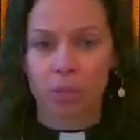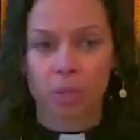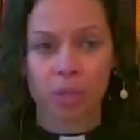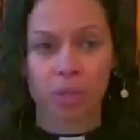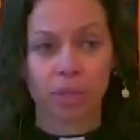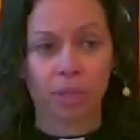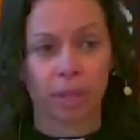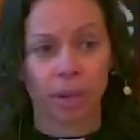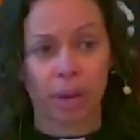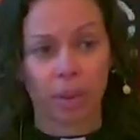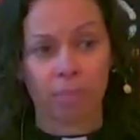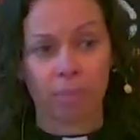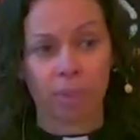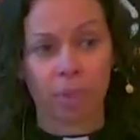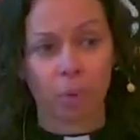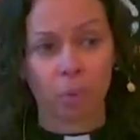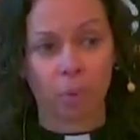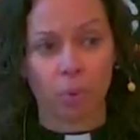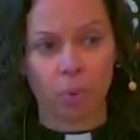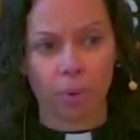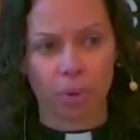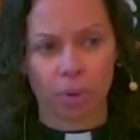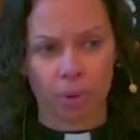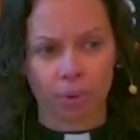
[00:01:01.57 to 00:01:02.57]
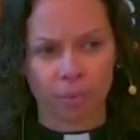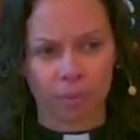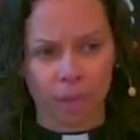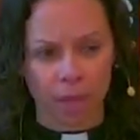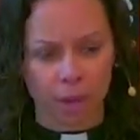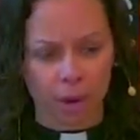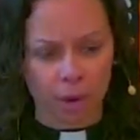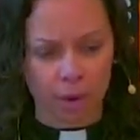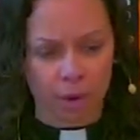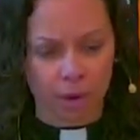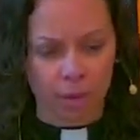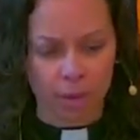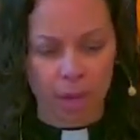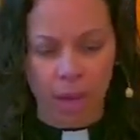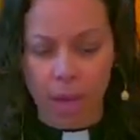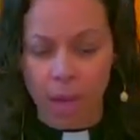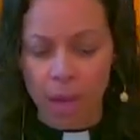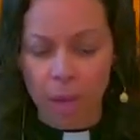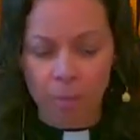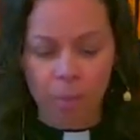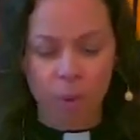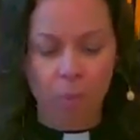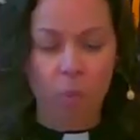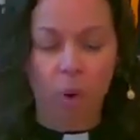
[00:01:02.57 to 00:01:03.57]
He's the one who set up the order of the
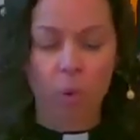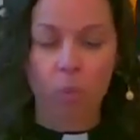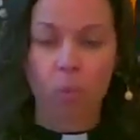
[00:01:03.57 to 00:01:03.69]
earth.